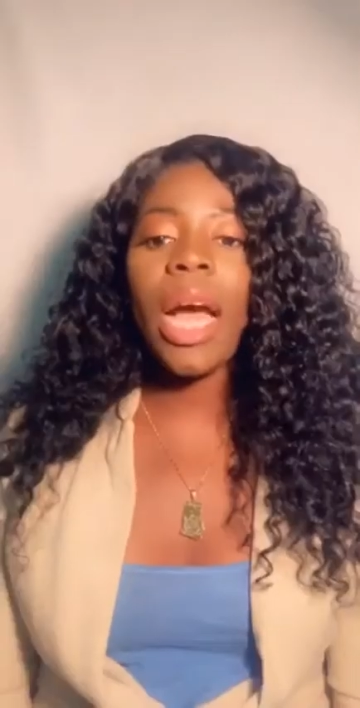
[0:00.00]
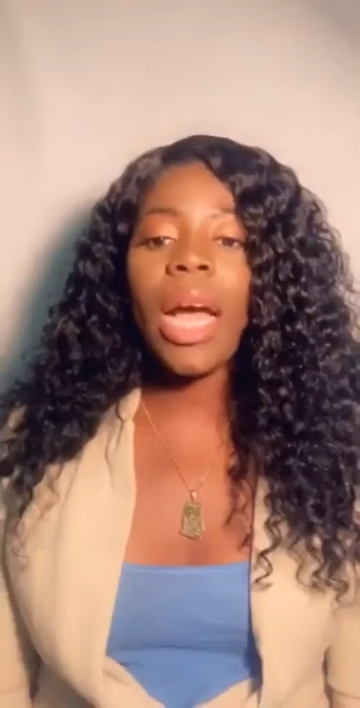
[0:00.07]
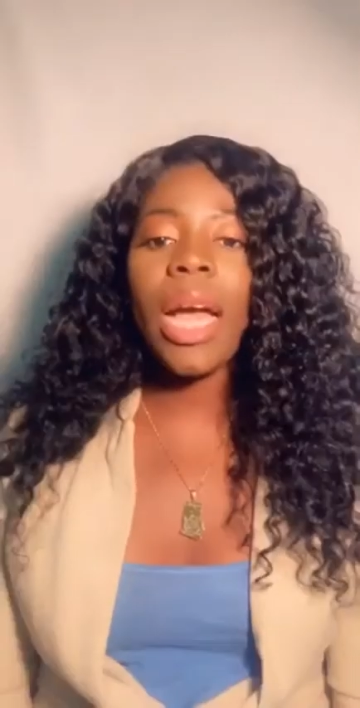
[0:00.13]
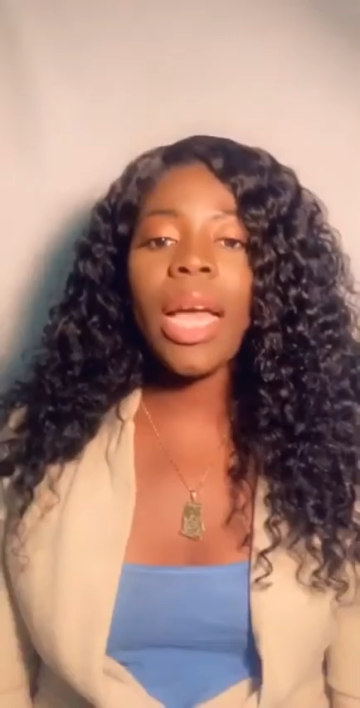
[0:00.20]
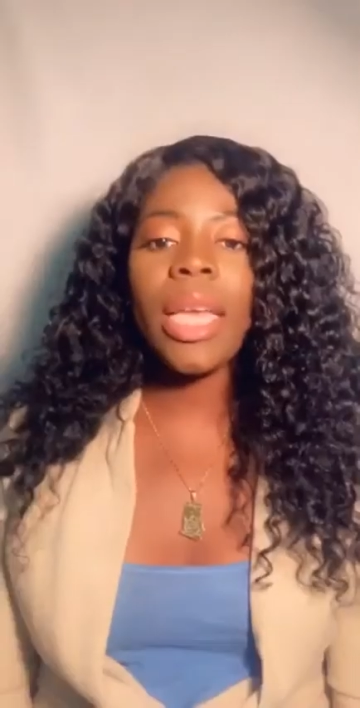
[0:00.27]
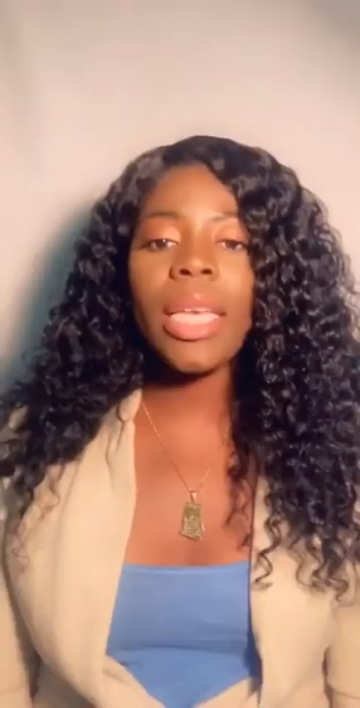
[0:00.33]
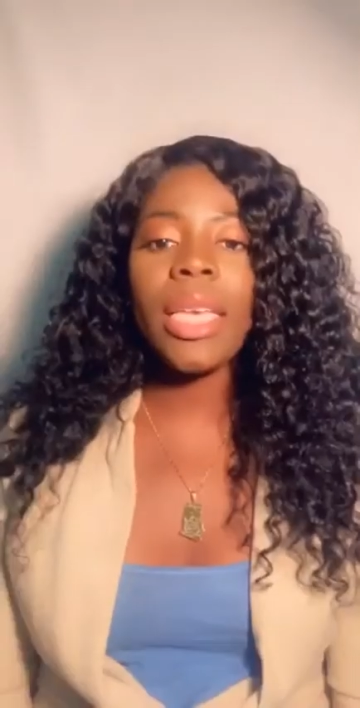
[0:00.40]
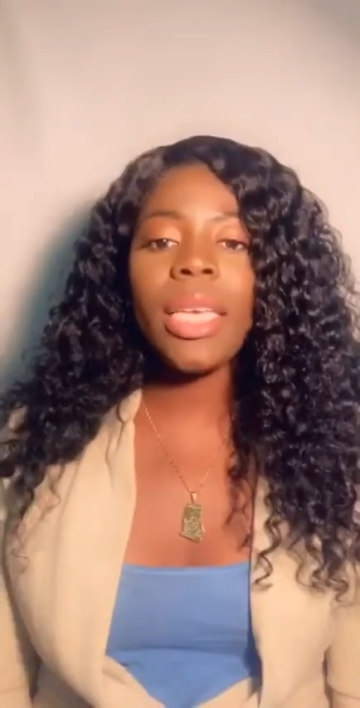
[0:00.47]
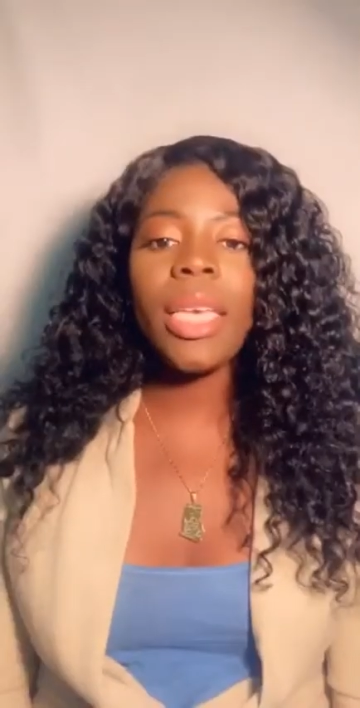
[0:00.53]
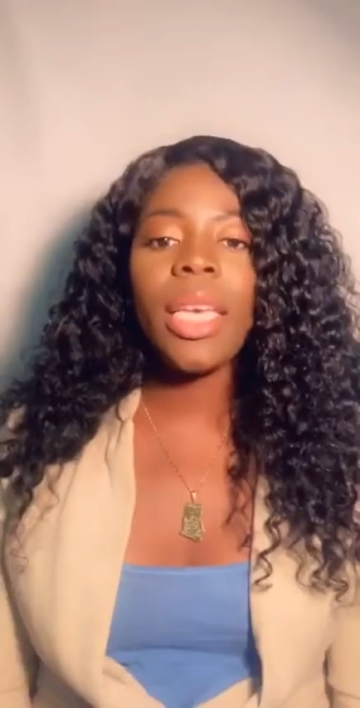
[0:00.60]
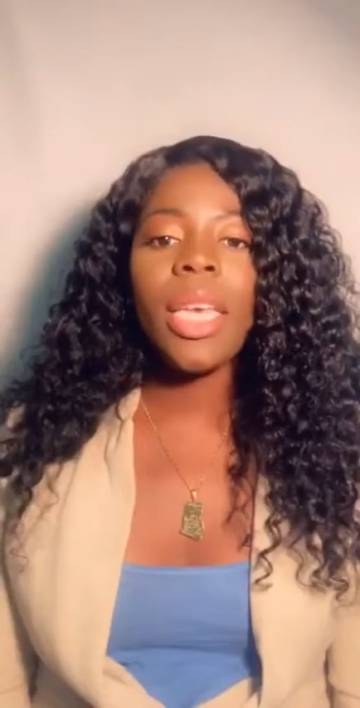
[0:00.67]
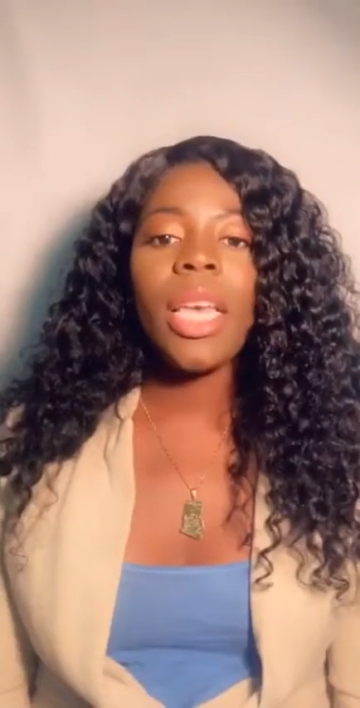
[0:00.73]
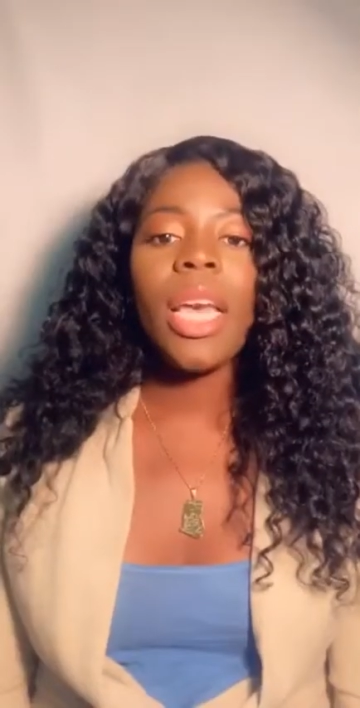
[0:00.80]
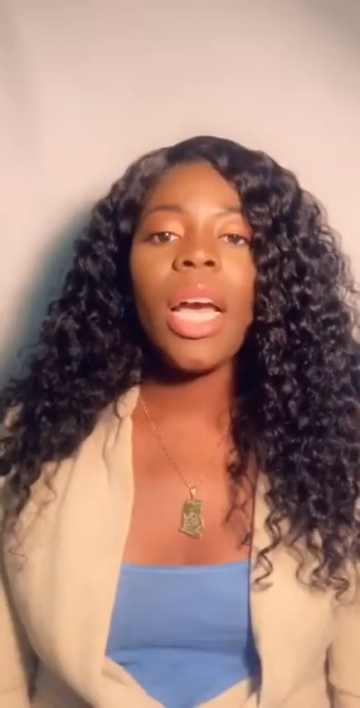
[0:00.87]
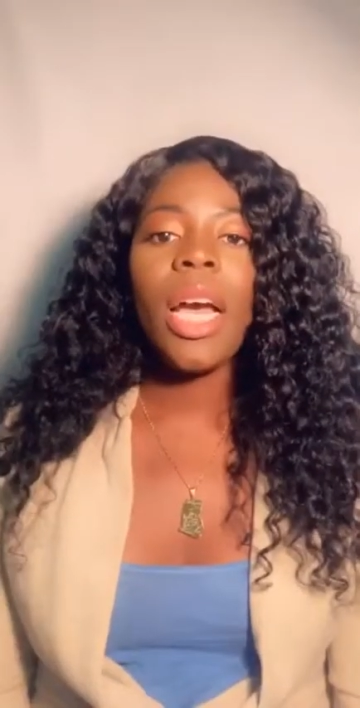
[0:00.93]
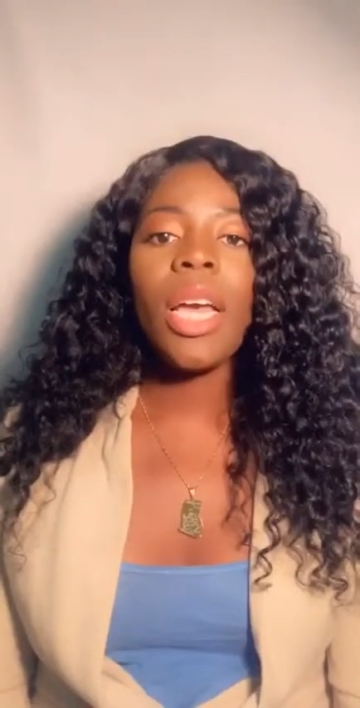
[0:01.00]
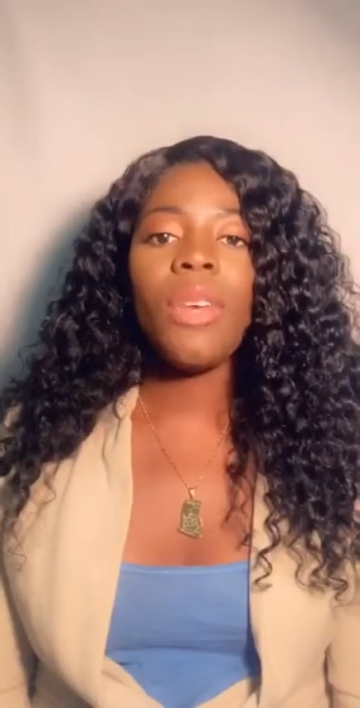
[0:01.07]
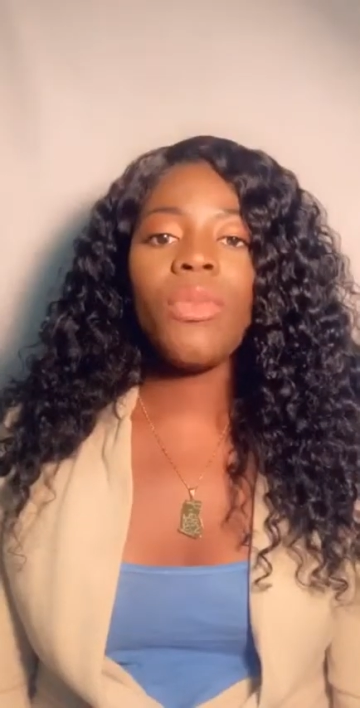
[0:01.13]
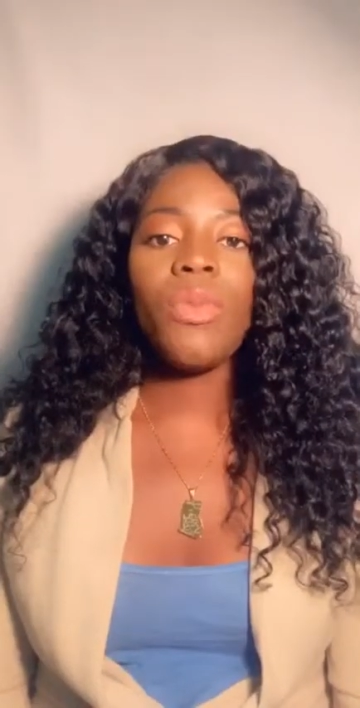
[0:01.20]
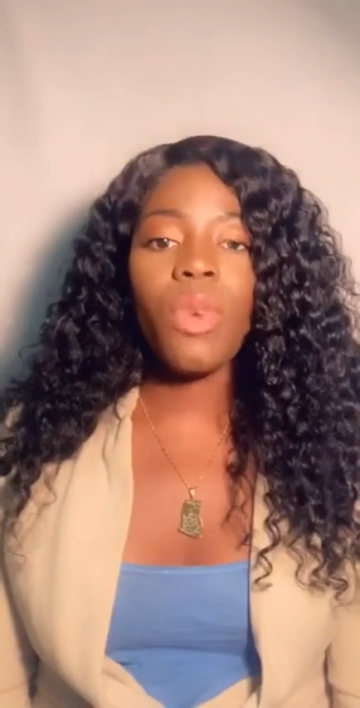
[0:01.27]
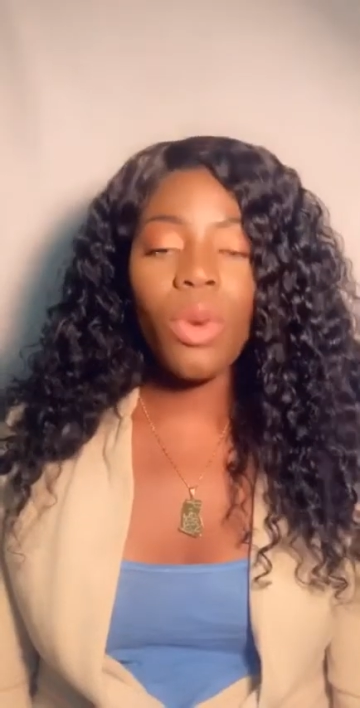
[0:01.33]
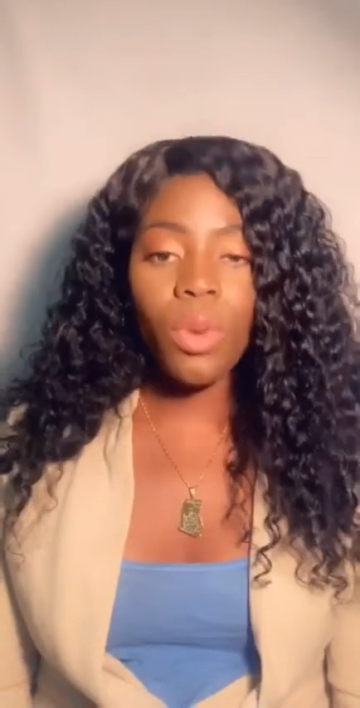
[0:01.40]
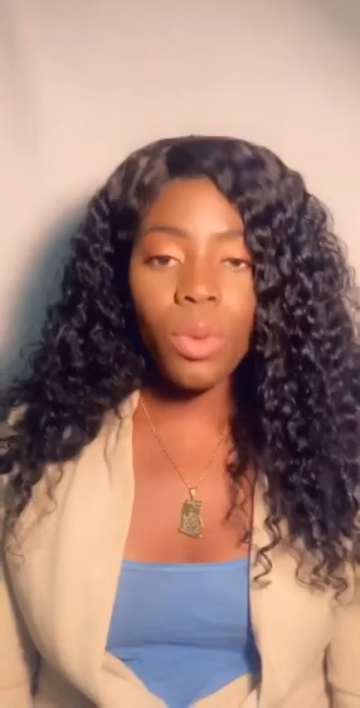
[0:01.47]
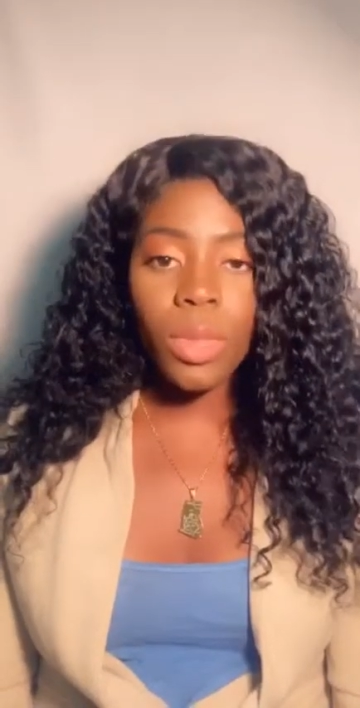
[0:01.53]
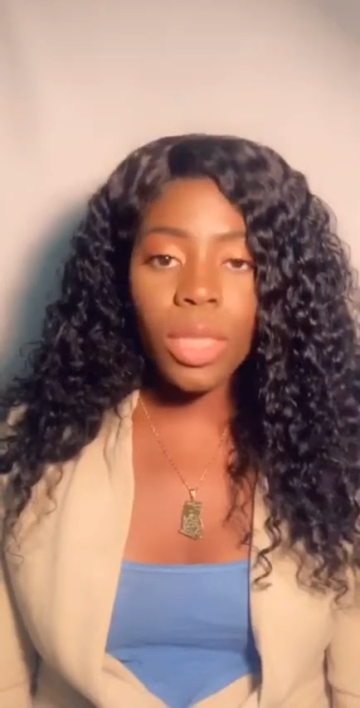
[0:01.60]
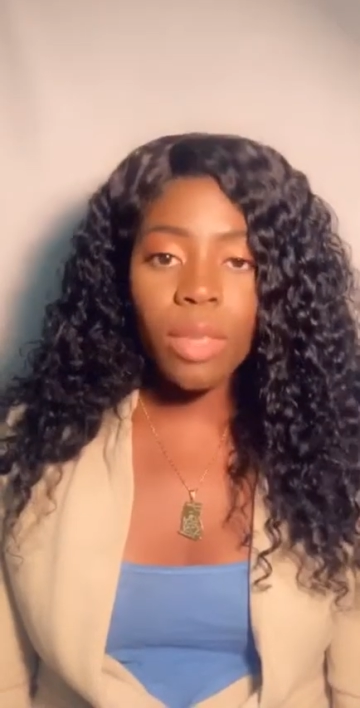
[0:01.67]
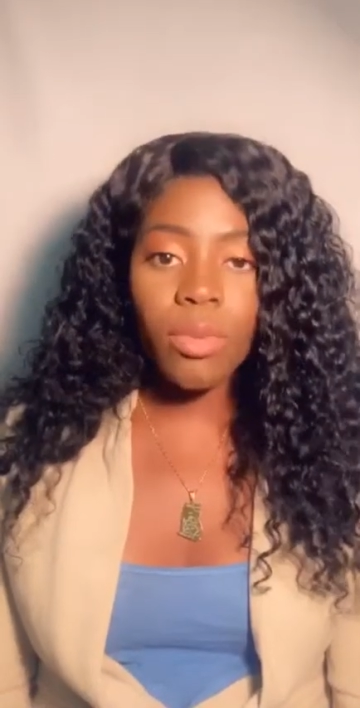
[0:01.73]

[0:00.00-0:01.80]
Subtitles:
I enrolled